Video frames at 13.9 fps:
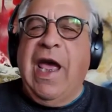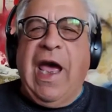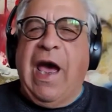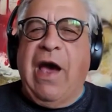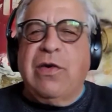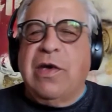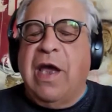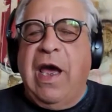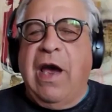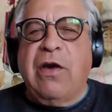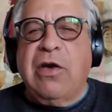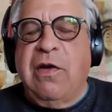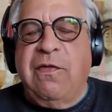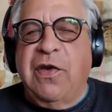how
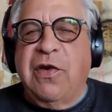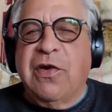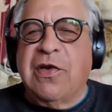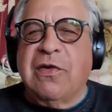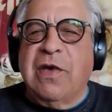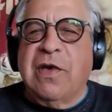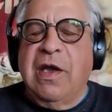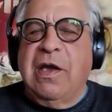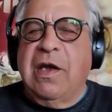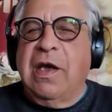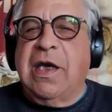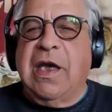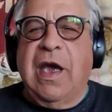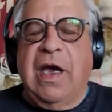could a viewer
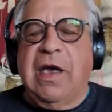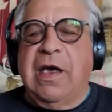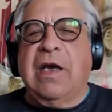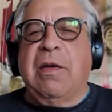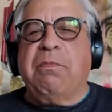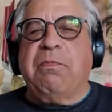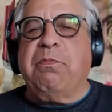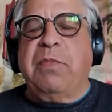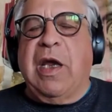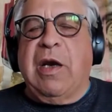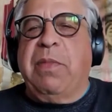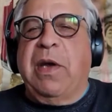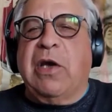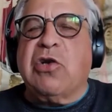get
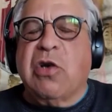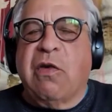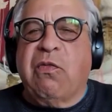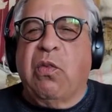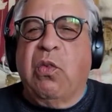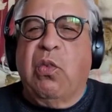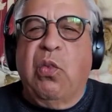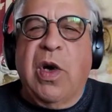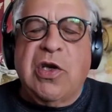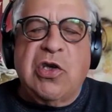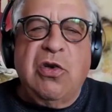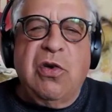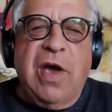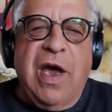a picture of
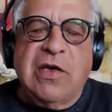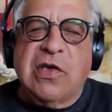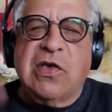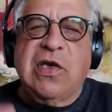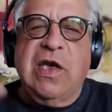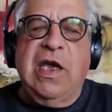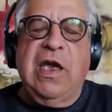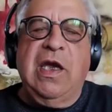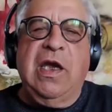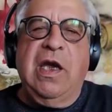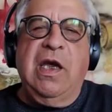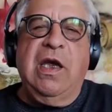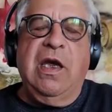what you guys see,